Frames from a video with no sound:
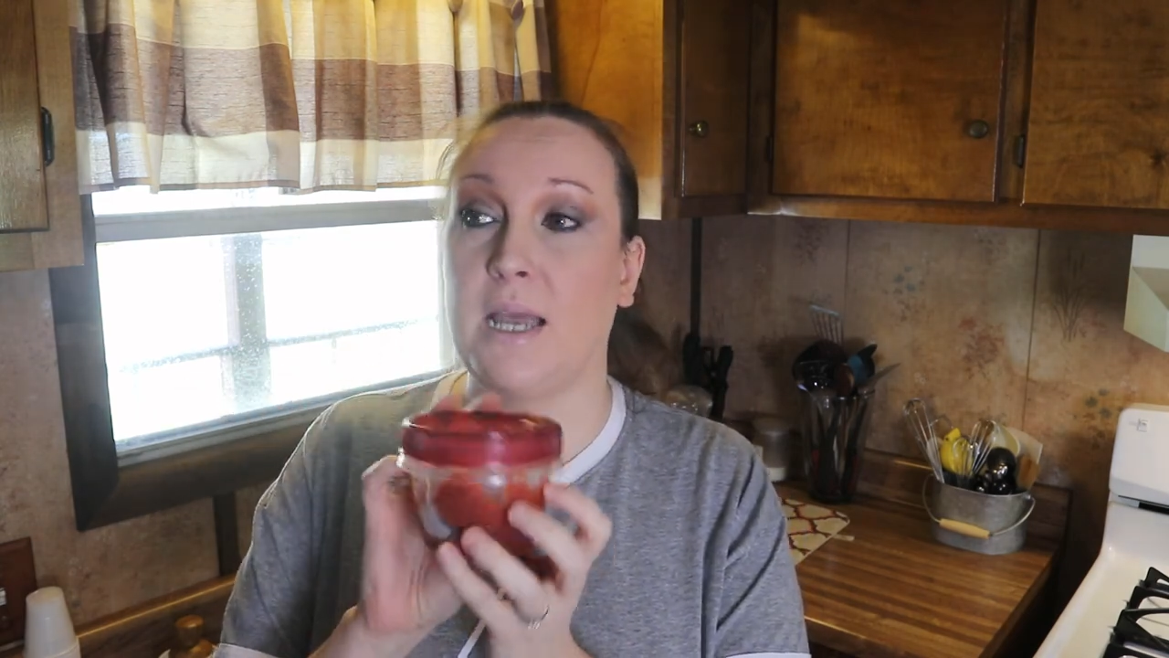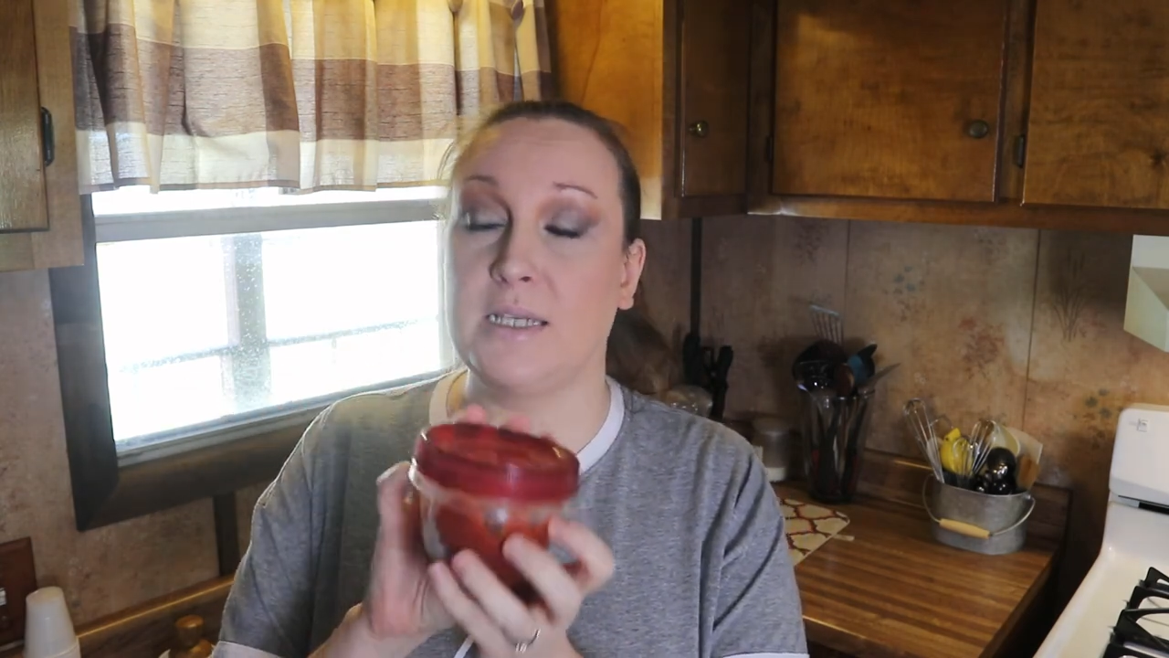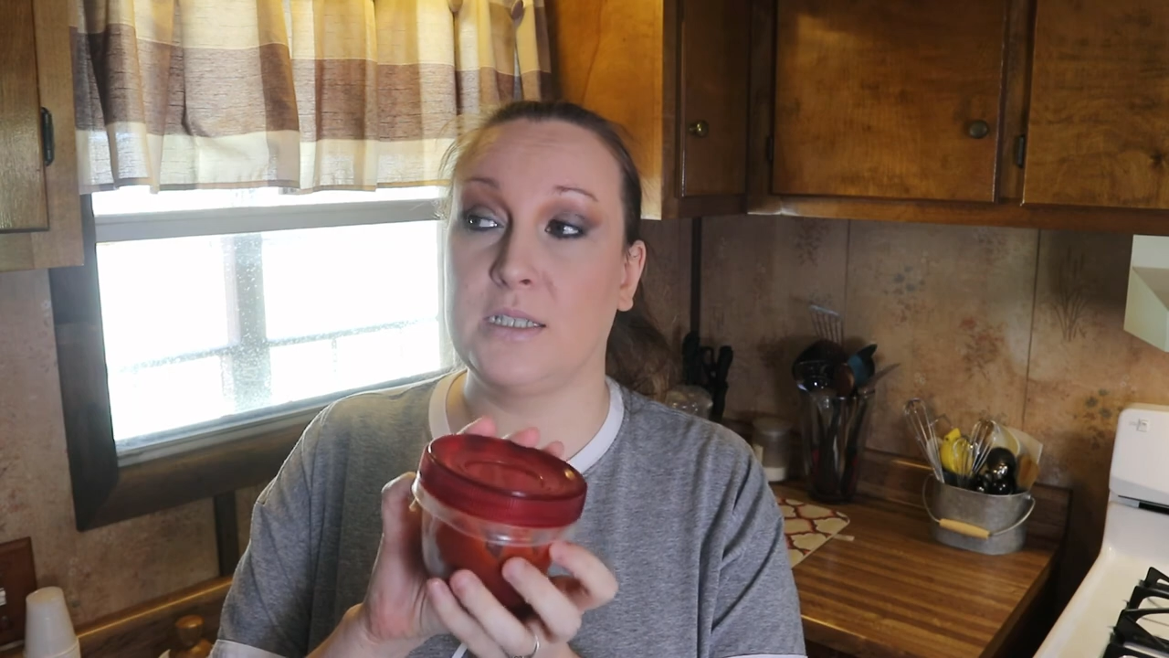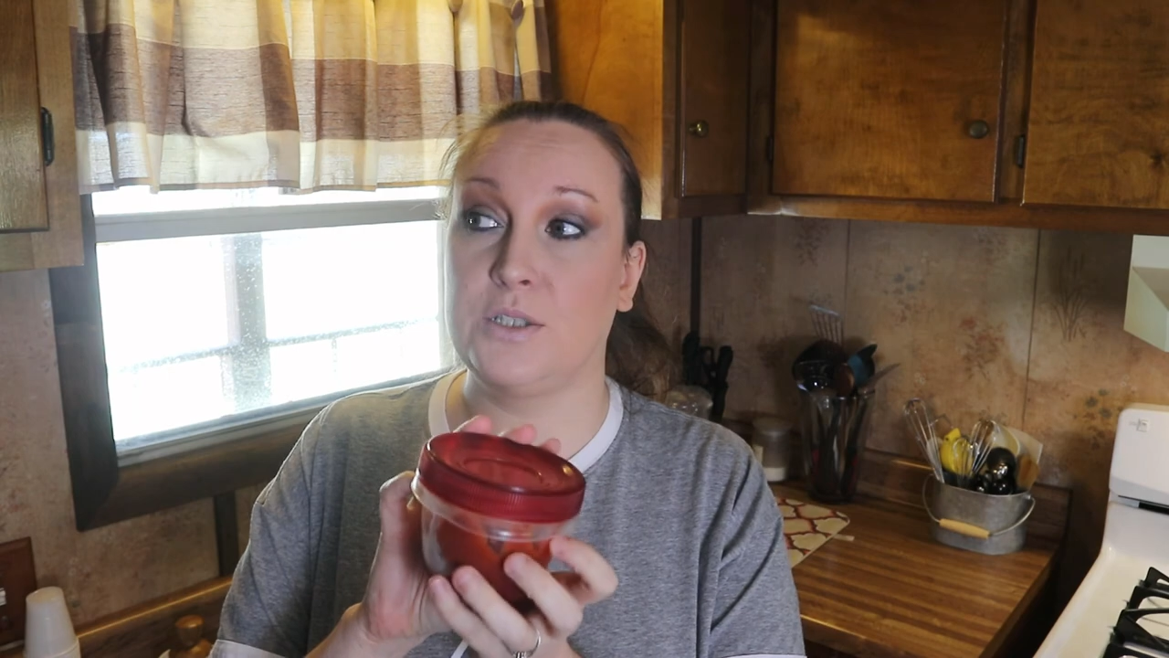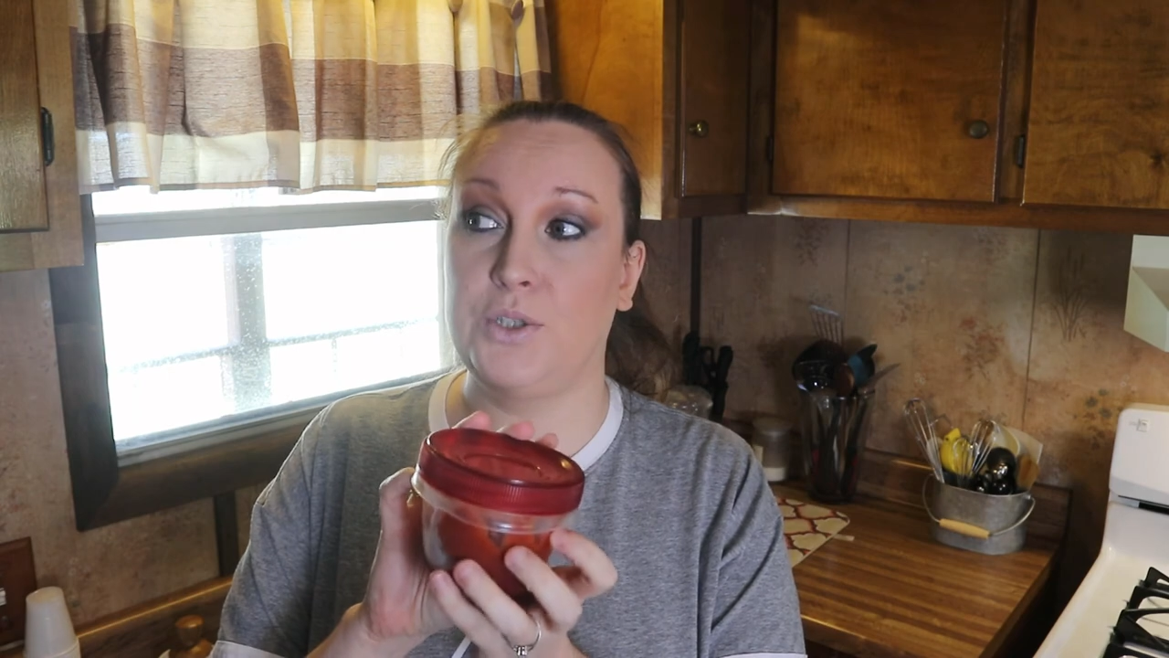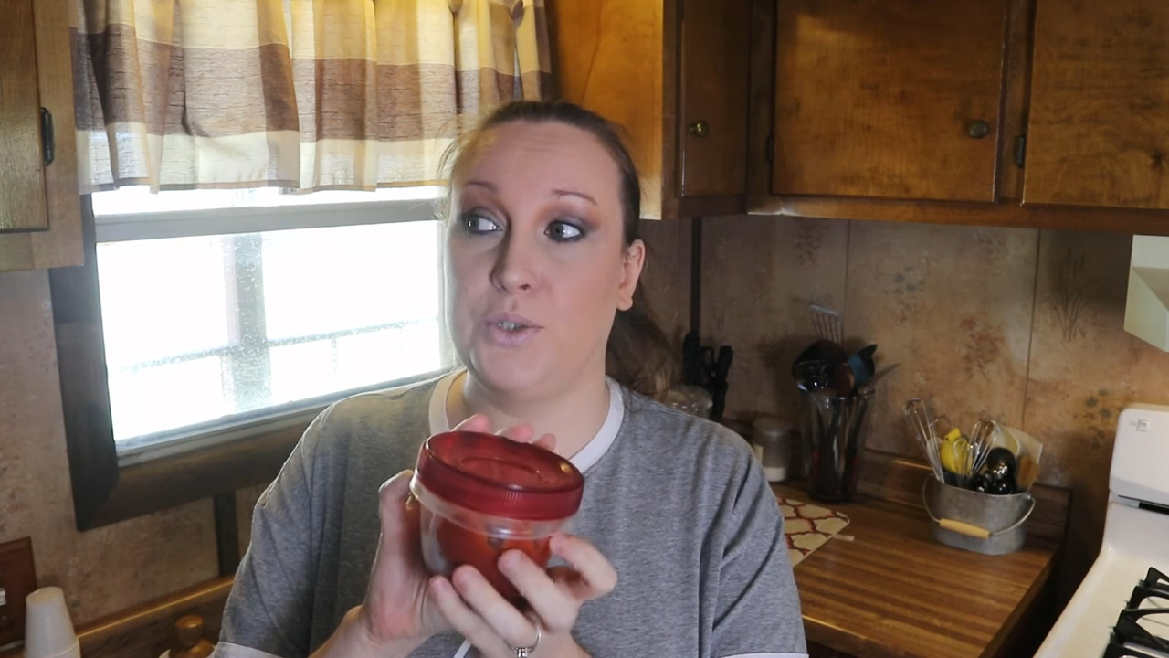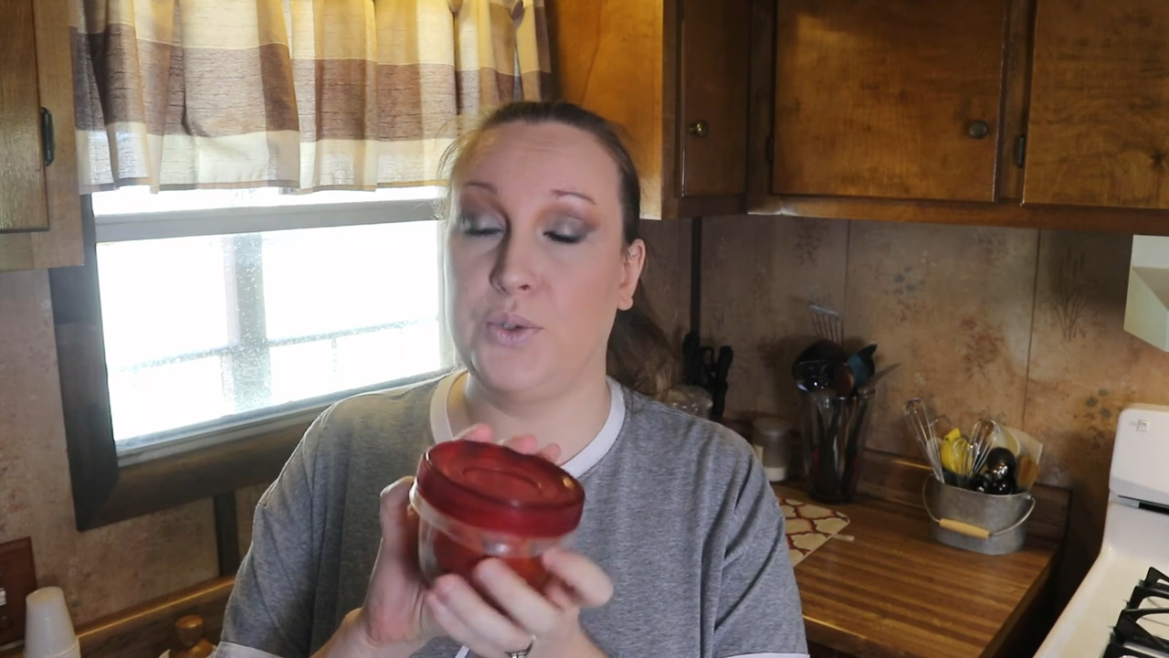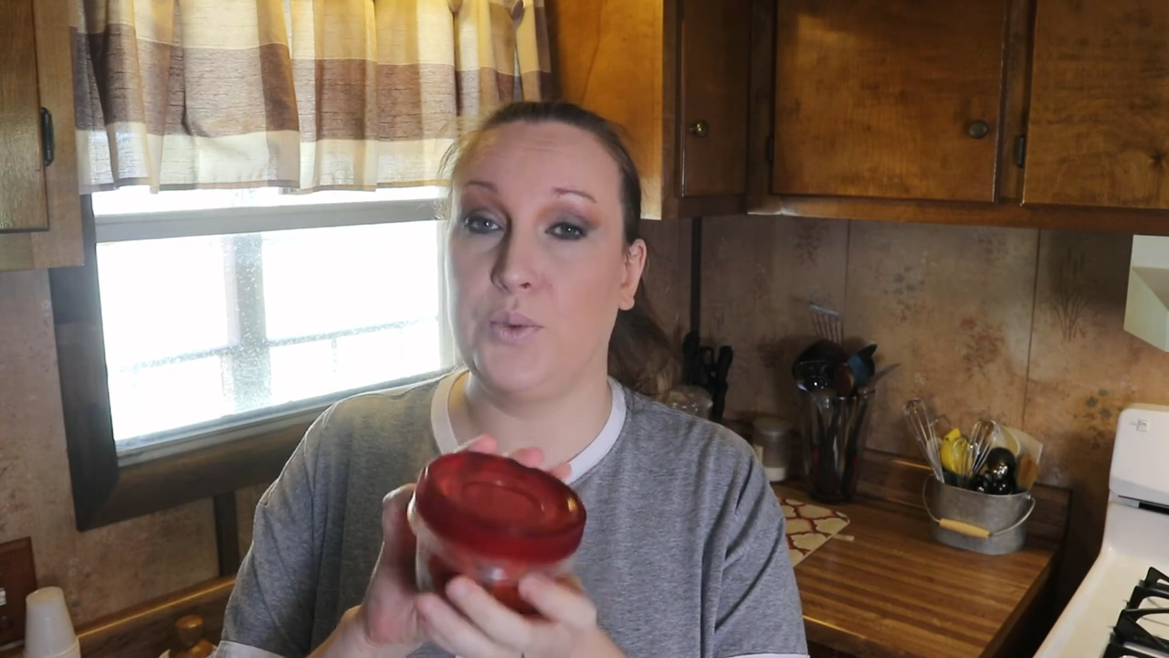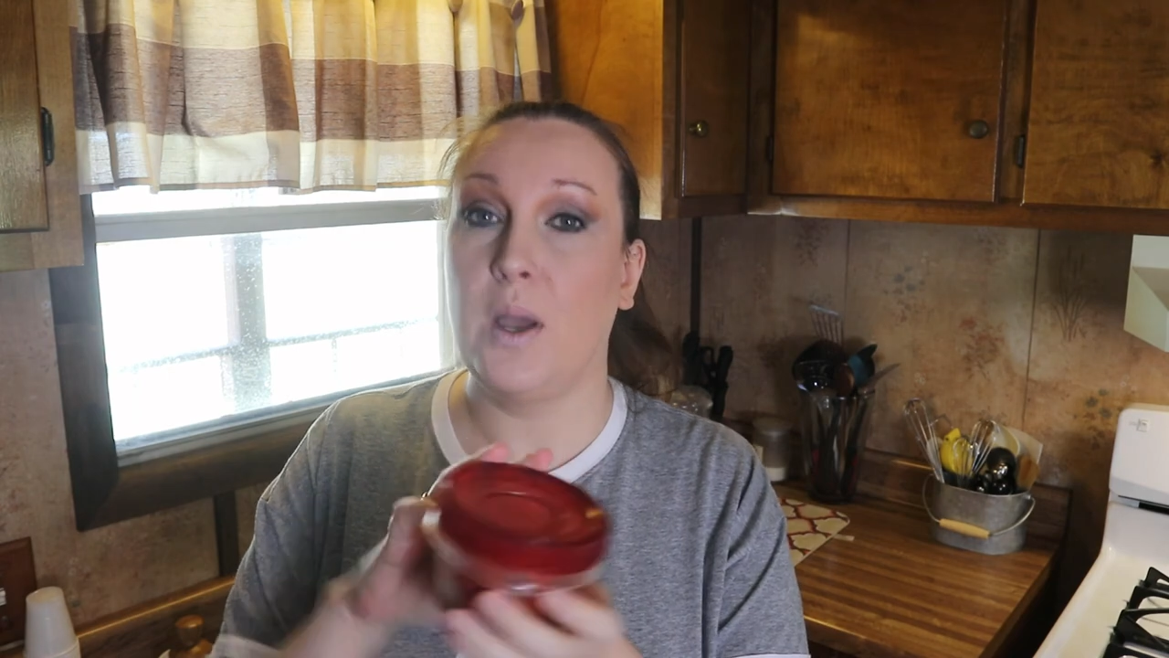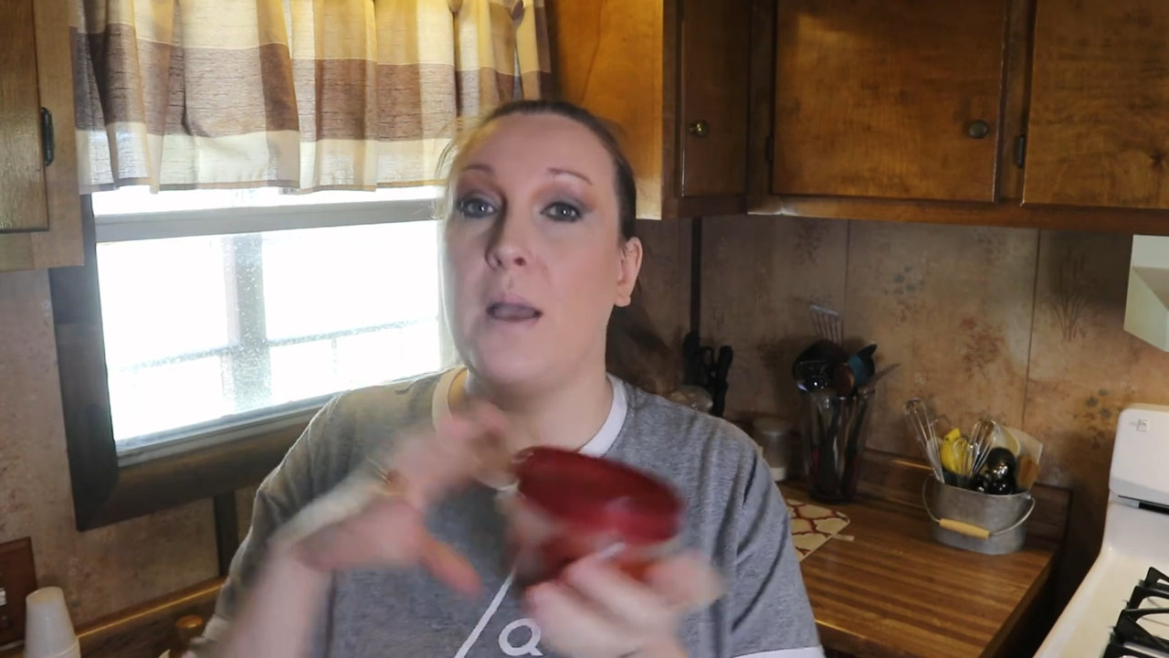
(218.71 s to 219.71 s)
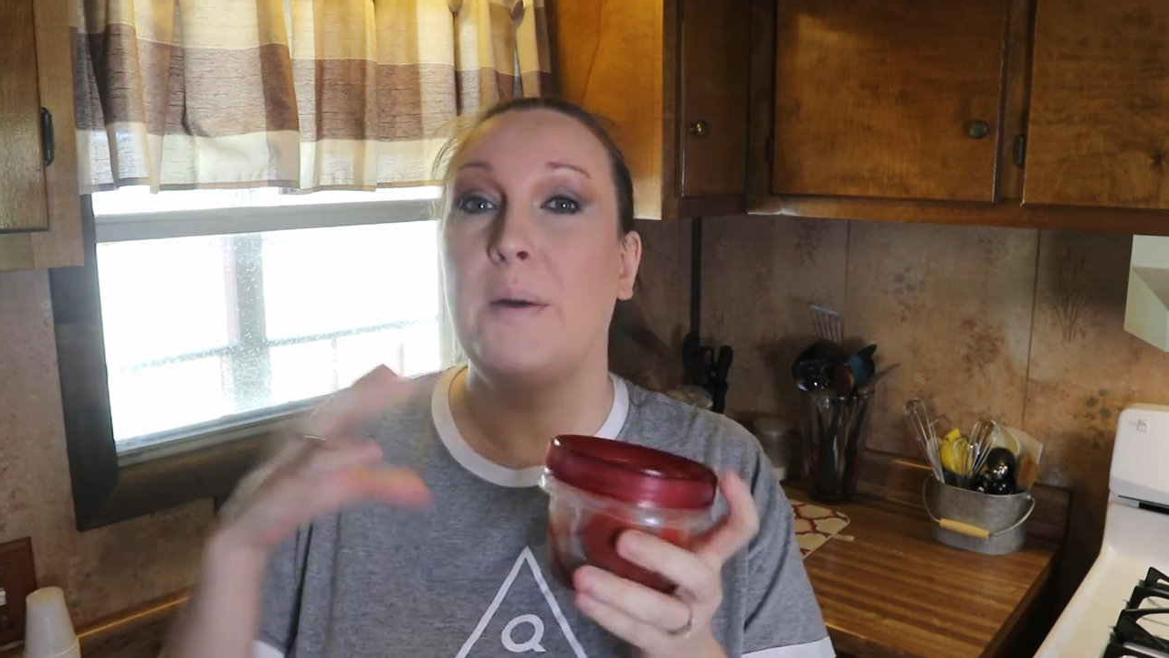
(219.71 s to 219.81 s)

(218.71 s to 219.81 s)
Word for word: as to